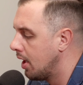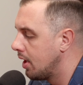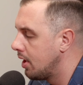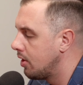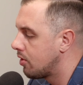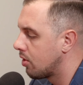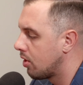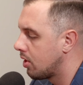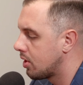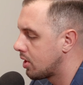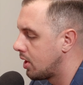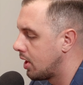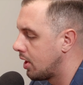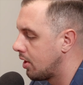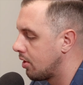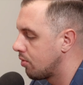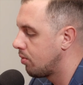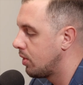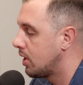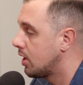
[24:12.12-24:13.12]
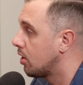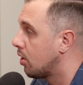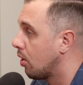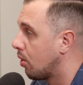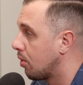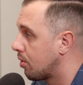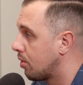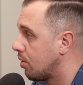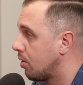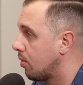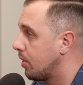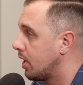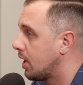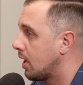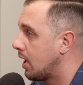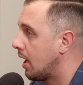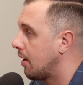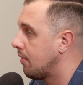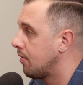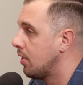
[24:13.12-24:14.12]
These are all scenarios we can go through, and we could
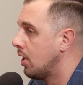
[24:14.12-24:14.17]
have,